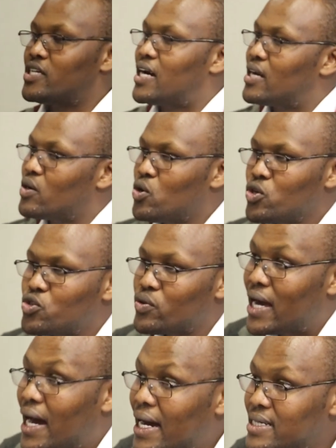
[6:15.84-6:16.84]
It can go to
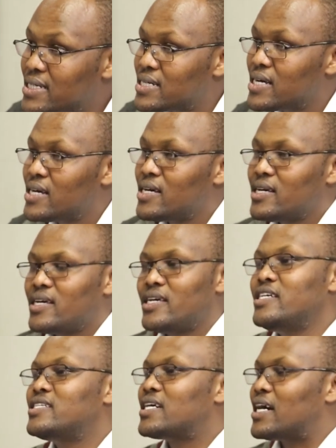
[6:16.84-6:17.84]
the heart,
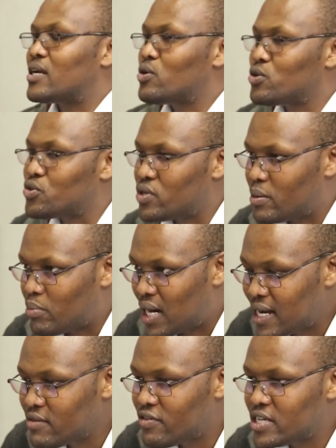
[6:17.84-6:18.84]
it can go to the
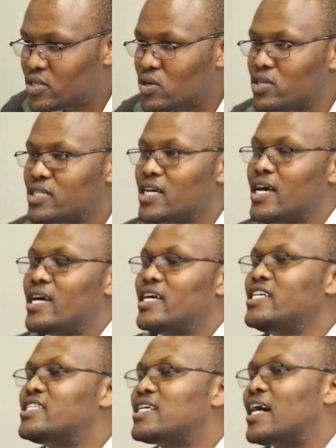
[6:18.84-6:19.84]
blood vessels,
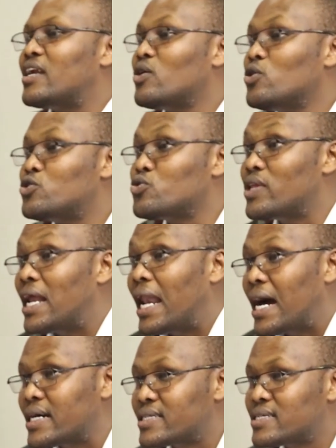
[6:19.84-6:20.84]
it can go to the
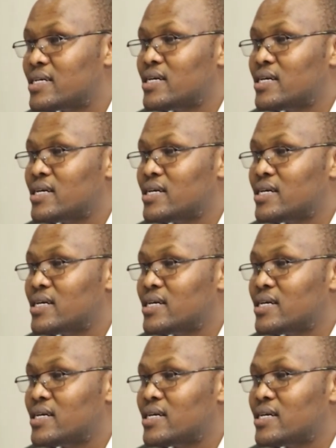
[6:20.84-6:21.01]
lungs.